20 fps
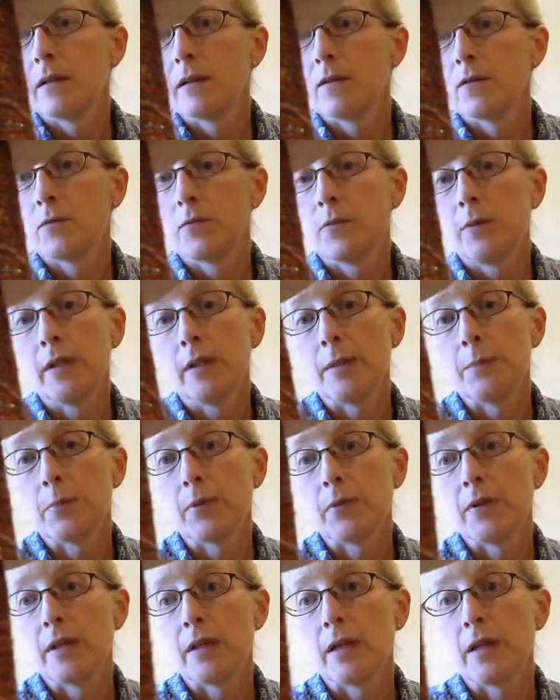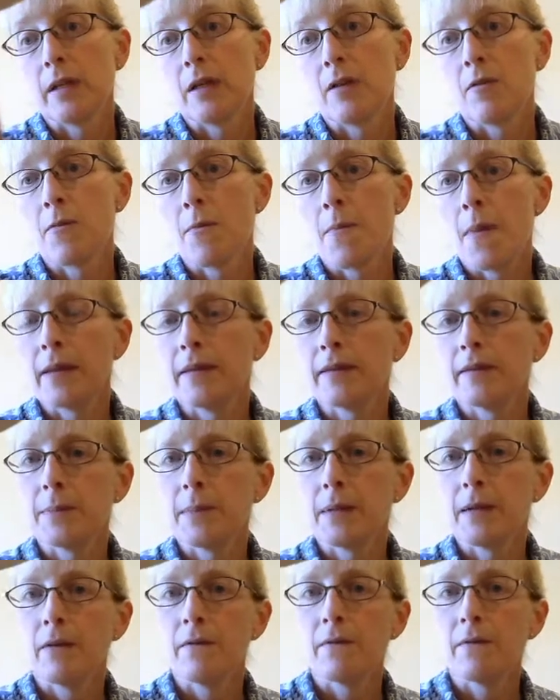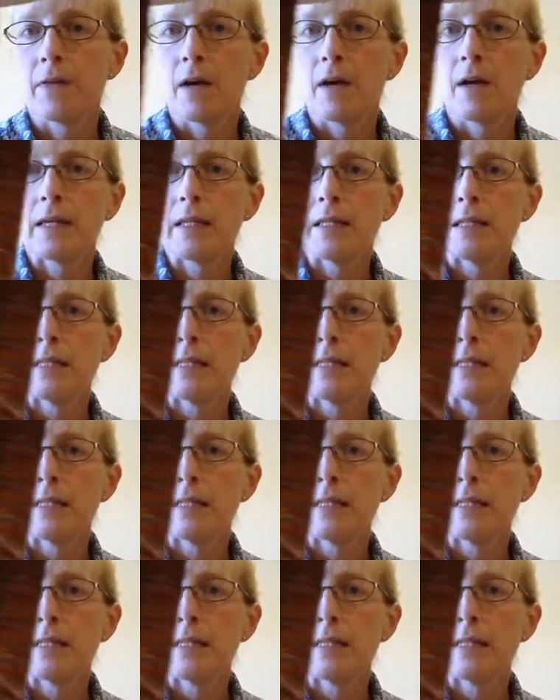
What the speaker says: It's really pretty. It reminds me of the